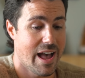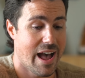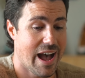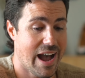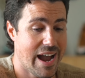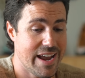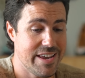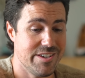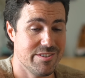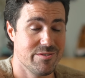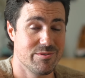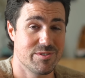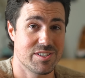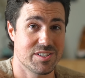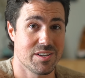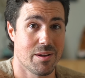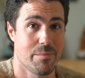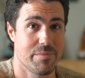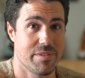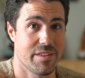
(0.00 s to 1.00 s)
I use
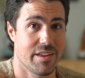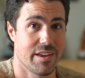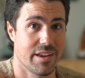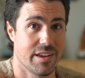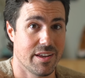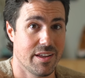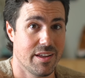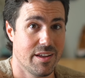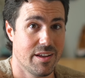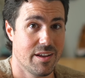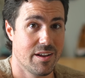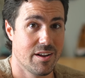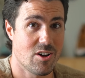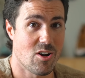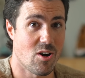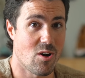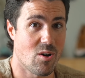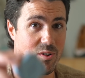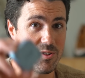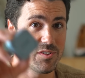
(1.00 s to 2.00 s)
something
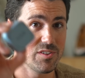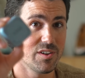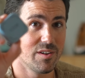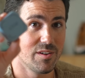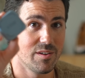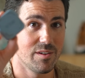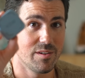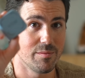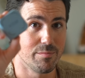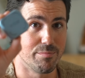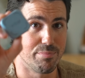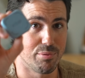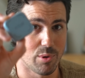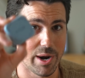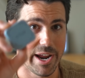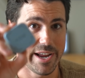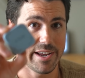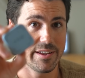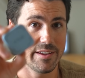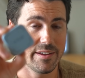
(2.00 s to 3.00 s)
called
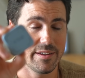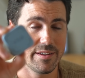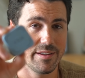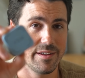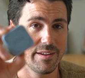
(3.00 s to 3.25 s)
Brick.